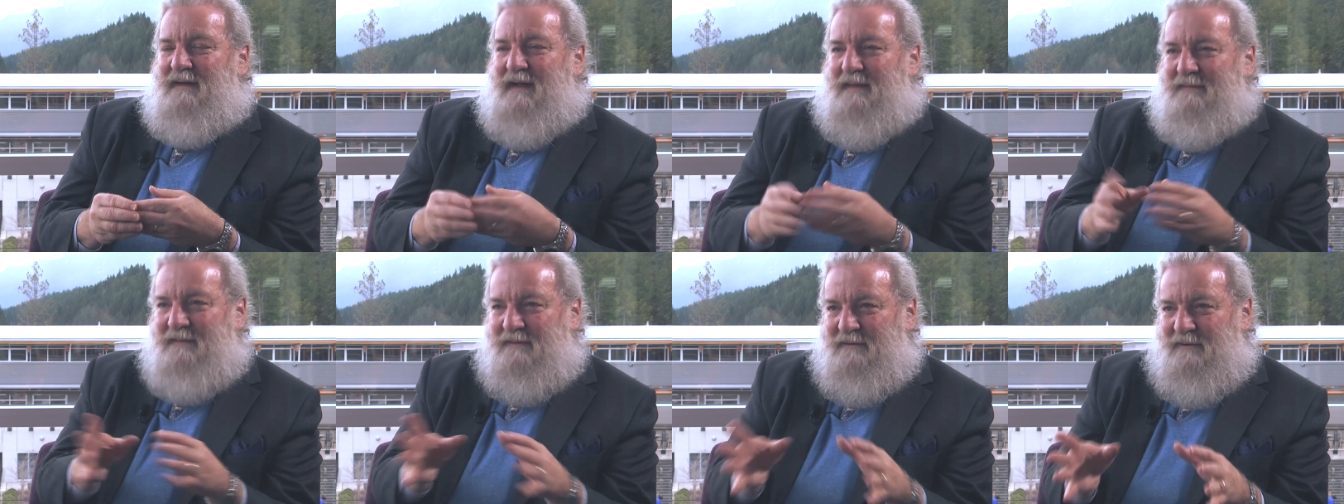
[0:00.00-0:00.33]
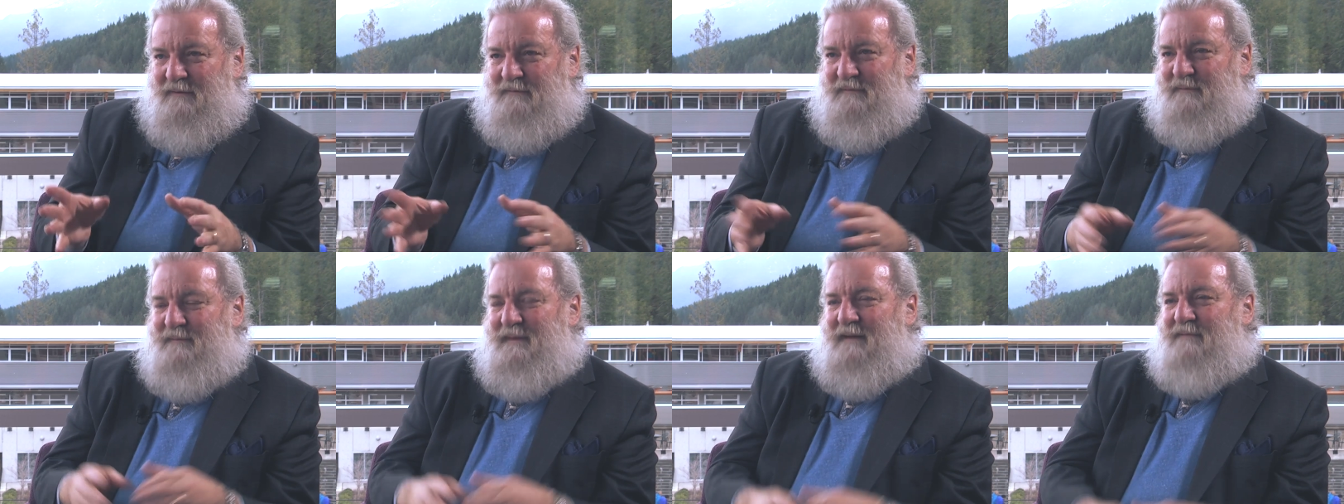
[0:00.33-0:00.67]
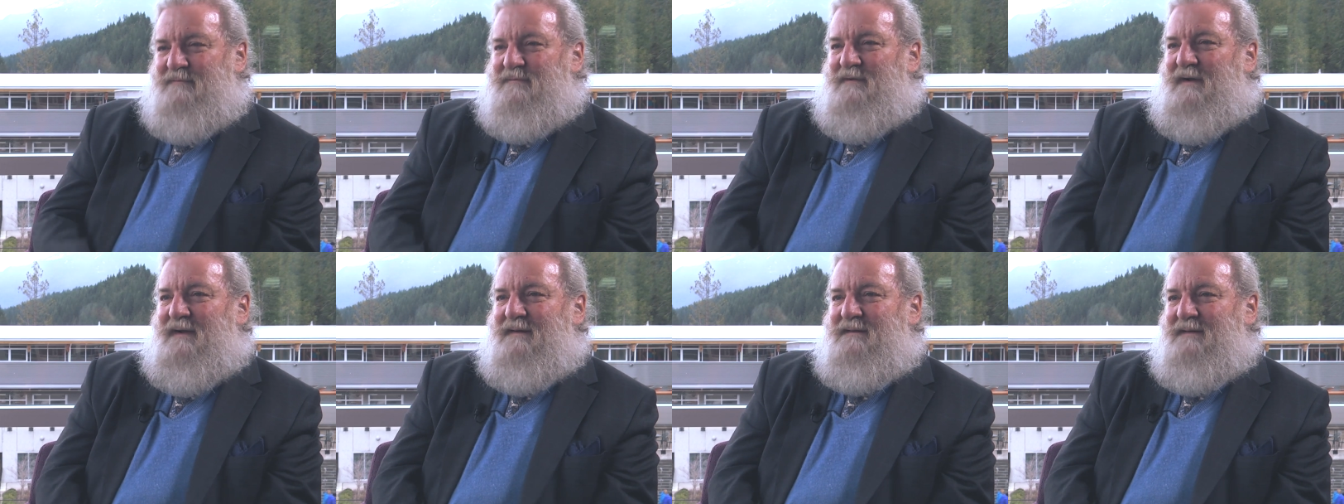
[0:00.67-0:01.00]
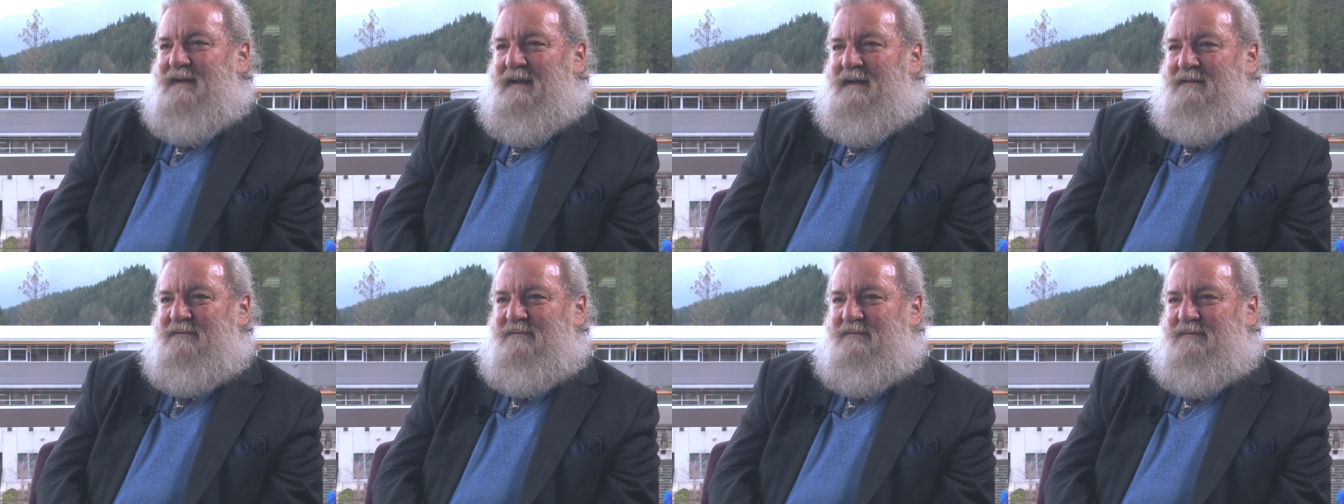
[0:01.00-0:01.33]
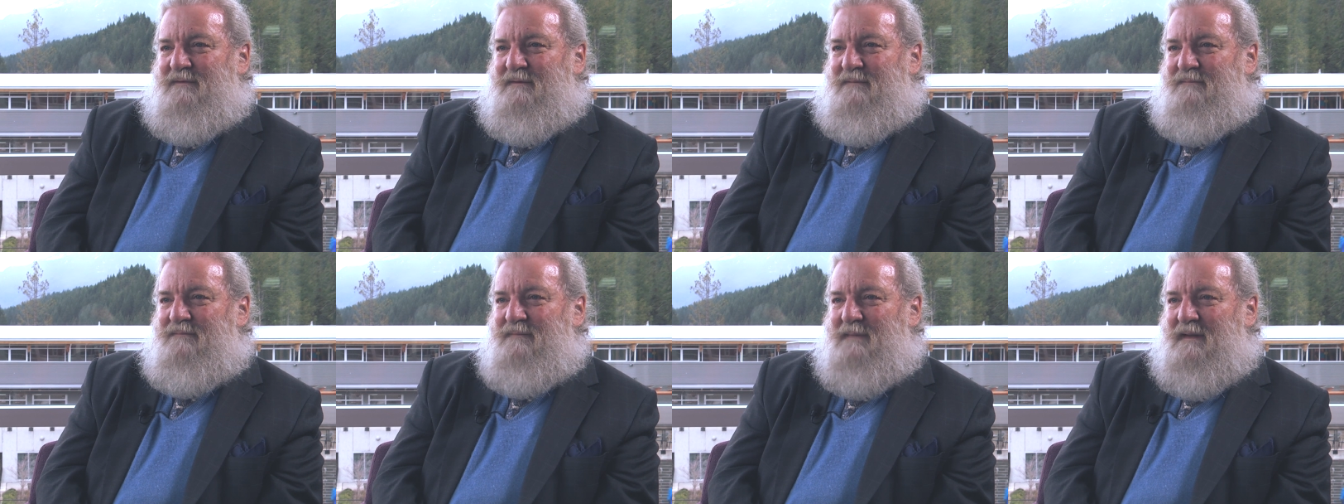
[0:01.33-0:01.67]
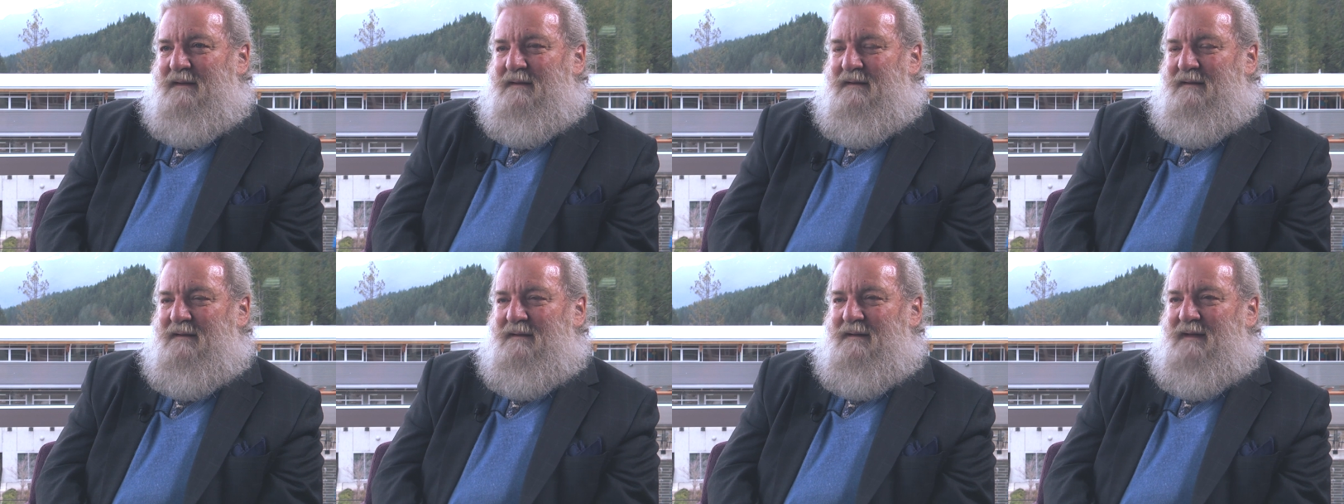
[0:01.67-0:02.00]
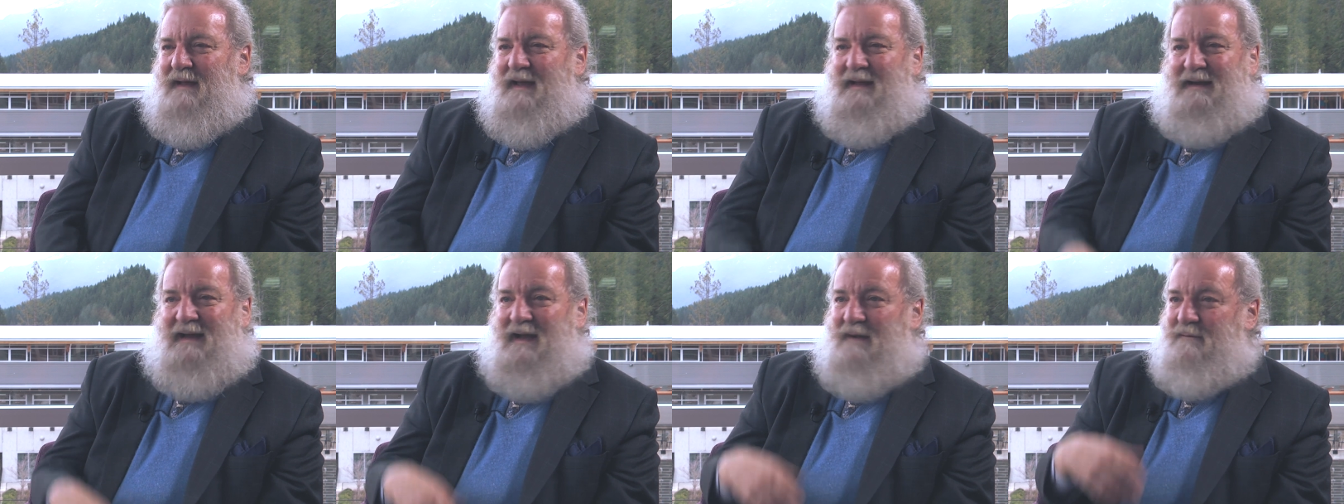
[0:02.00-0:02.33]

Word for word: and then goes about trying to answer them. And